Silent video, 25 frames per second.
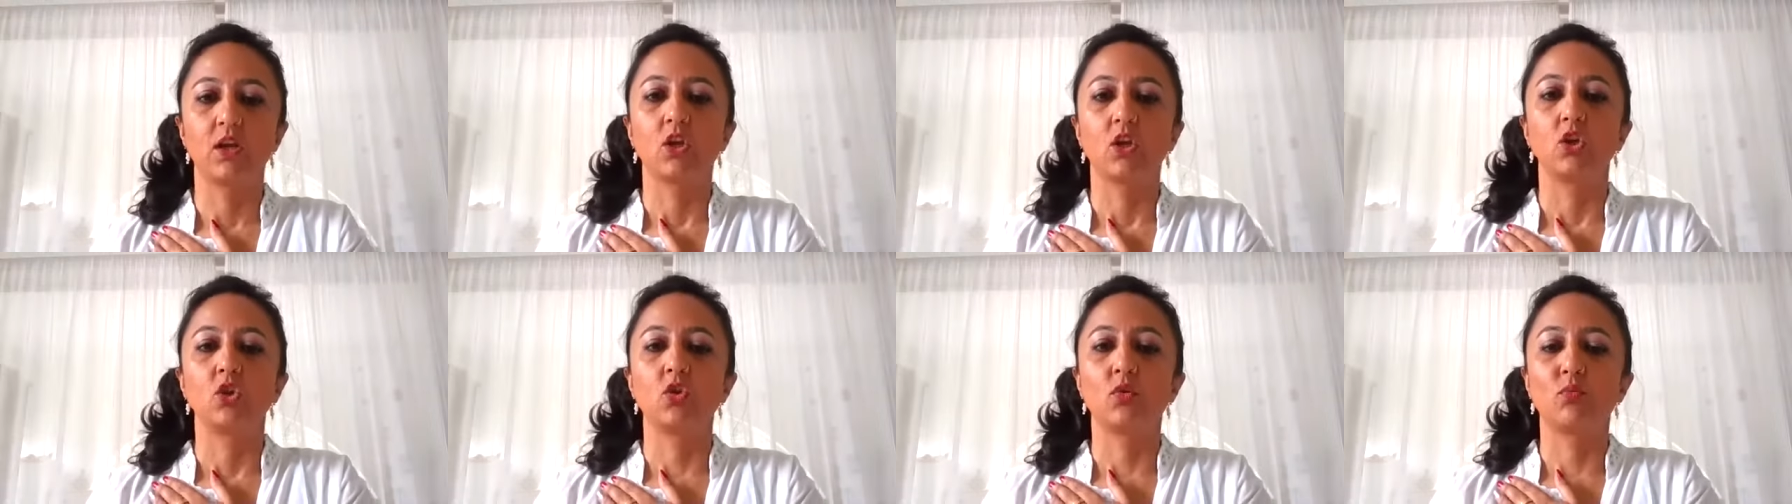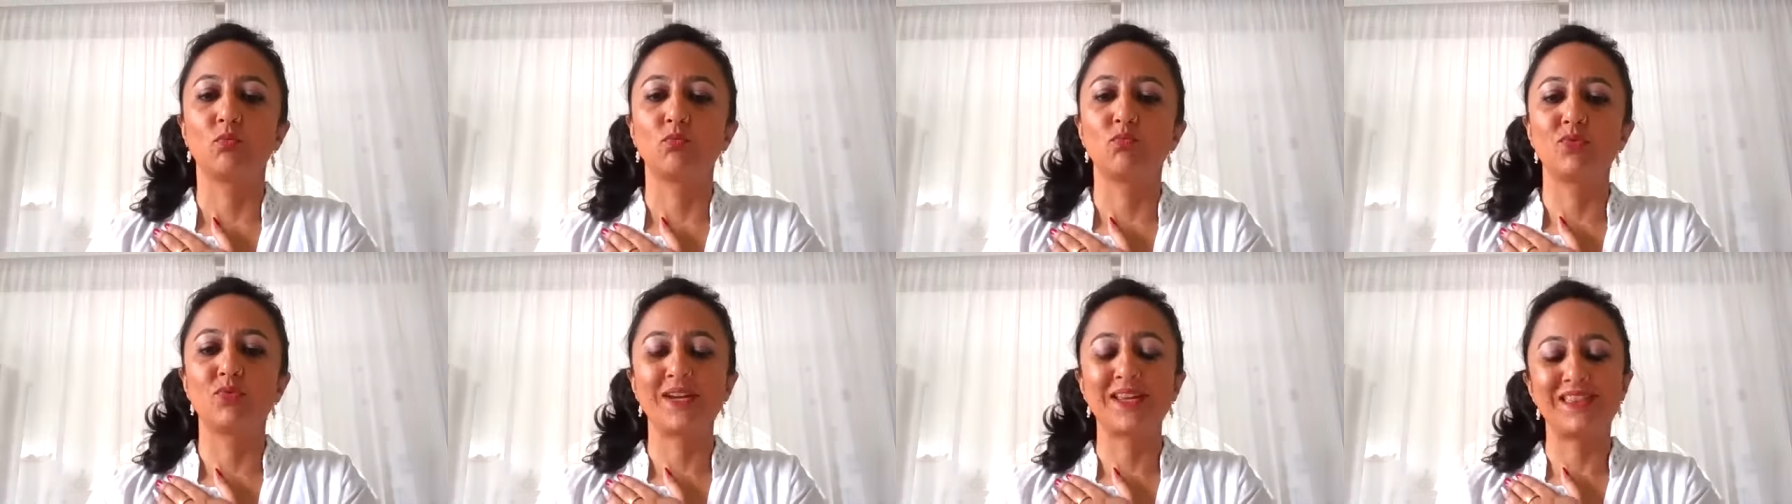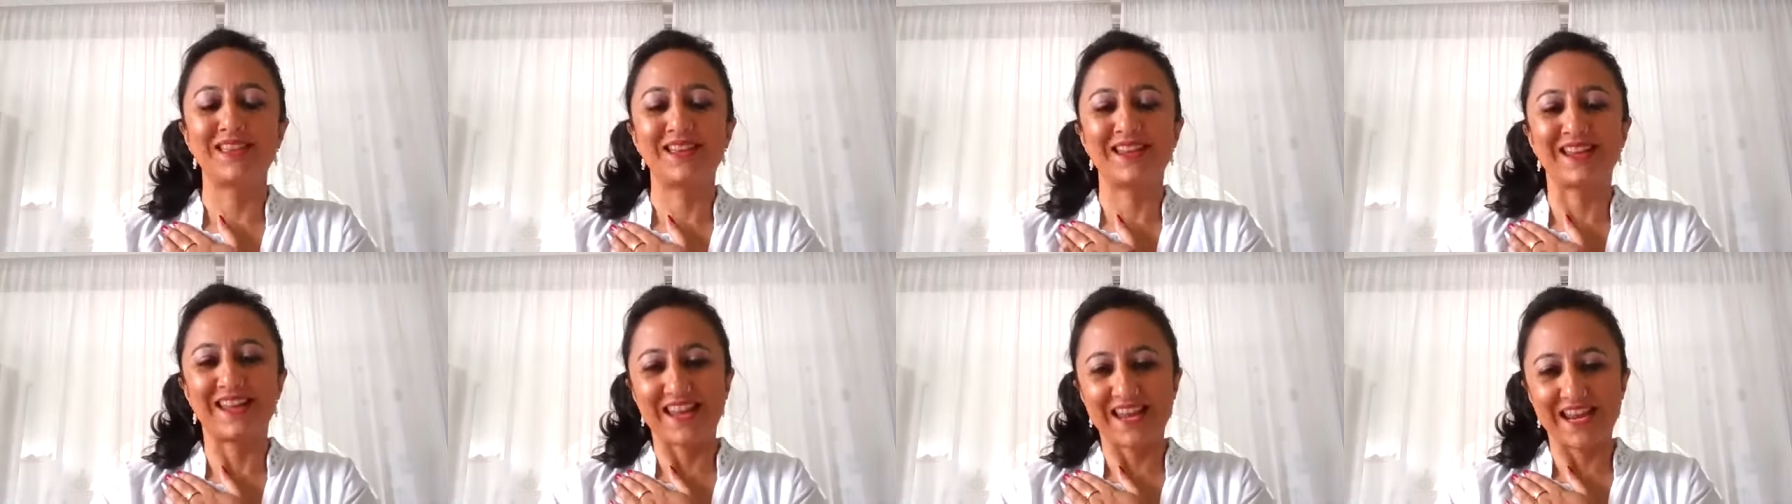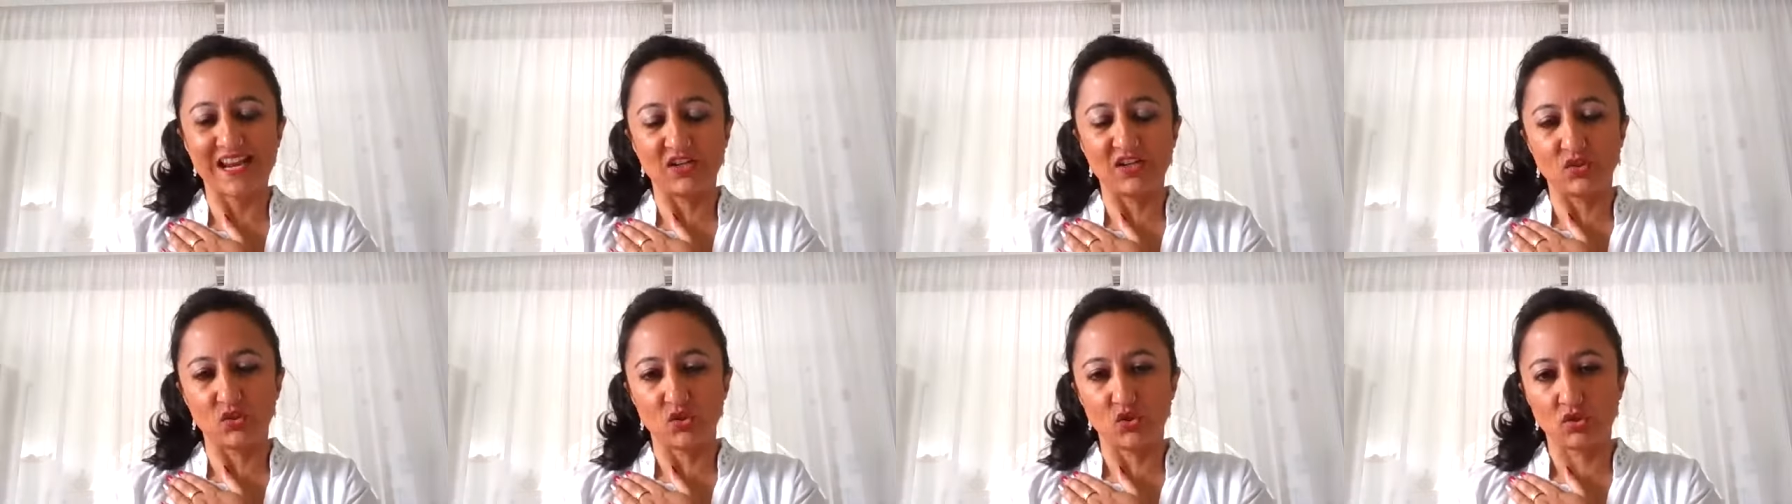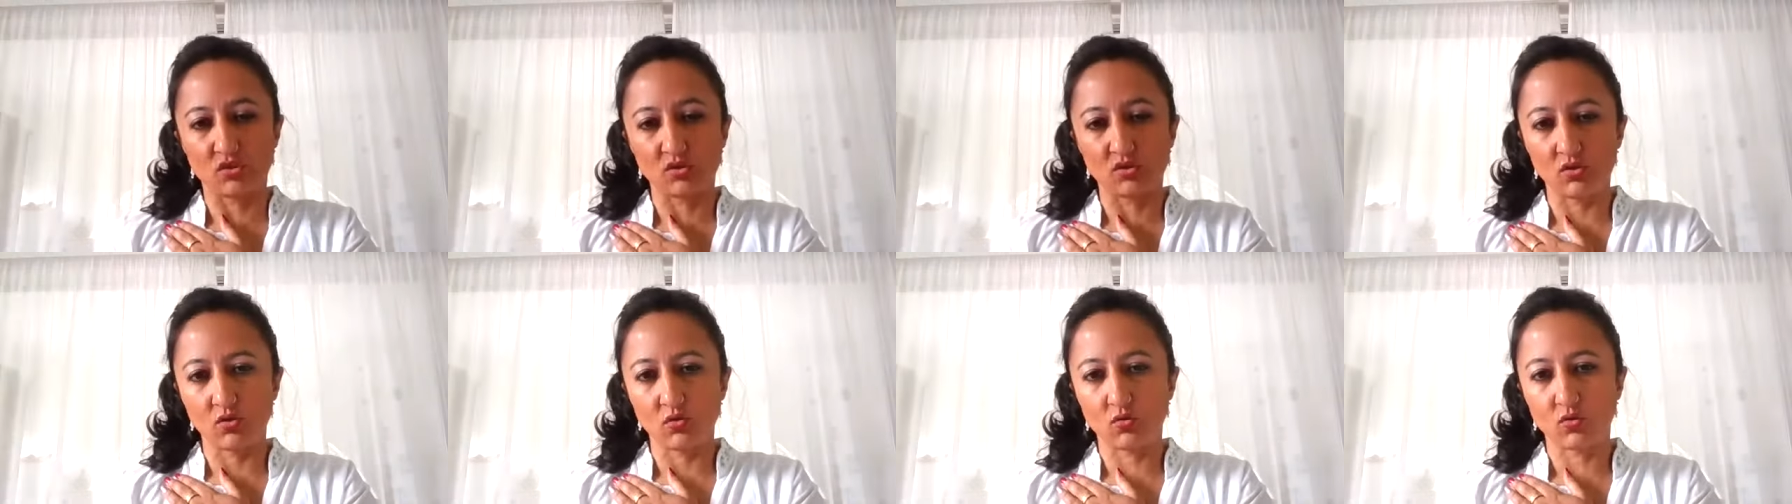You're breathing into
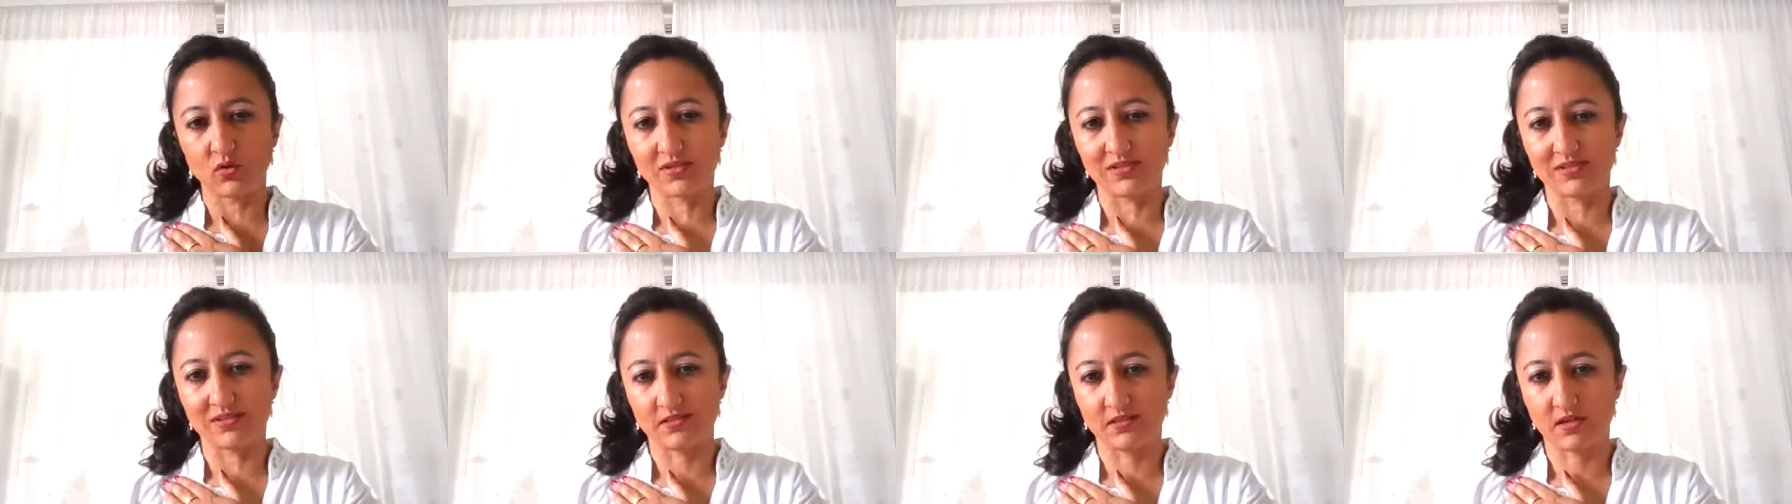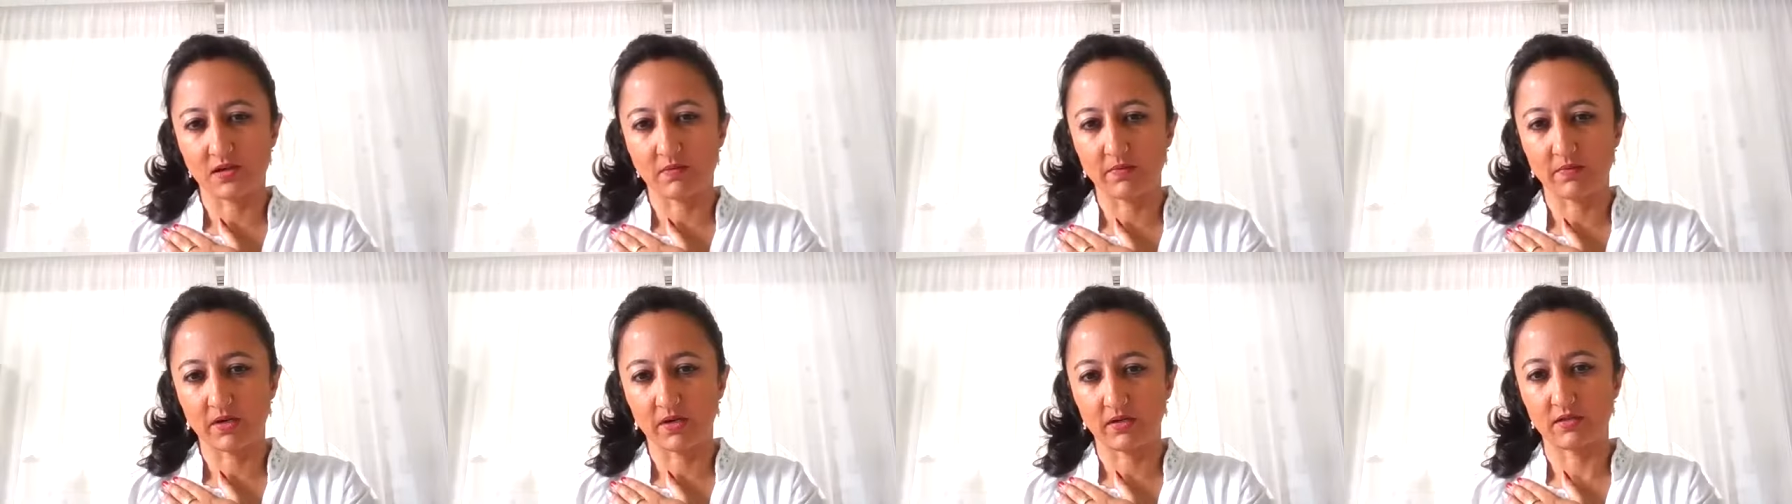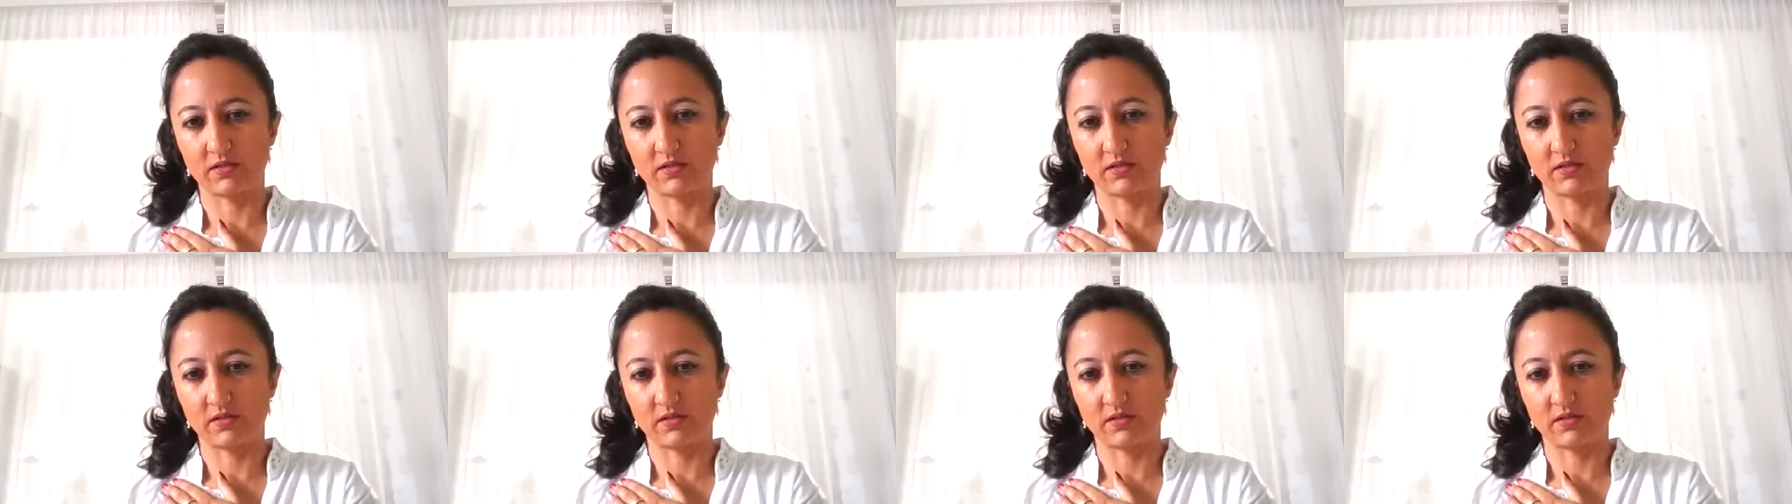your stomach.